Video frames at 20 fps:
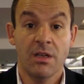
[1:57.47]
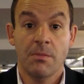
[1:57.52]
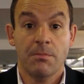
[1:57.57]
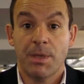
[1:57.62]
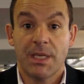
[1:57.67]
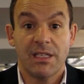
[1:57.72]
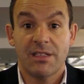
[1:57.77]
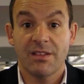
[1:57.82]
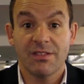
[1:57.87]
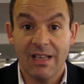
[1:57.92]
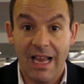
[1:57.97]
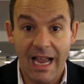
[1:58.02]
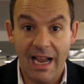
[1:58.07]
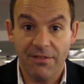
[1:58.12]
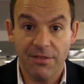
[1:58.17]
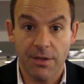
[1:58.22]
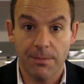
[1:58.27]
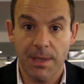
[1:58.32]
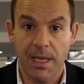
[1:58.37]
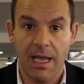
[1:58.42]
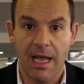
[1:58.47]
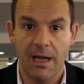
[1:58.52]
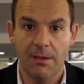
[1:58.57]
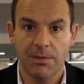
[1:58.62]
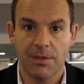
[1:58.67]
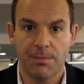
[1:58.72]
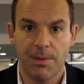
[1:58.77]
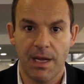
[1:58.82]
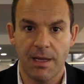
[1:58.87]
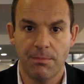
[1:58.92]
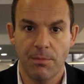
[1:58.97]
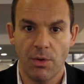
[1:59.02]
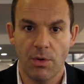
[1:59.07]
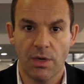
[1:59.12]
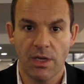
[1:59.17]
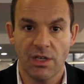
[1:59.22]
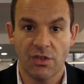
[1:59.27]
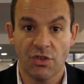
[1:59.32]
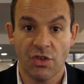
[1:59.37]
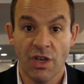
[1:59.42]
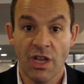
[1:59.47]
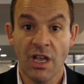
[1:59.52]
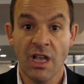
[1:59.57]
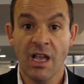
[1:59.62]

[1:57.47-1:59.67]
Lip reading: but it doesn't have to be a Help to Buy mortgage.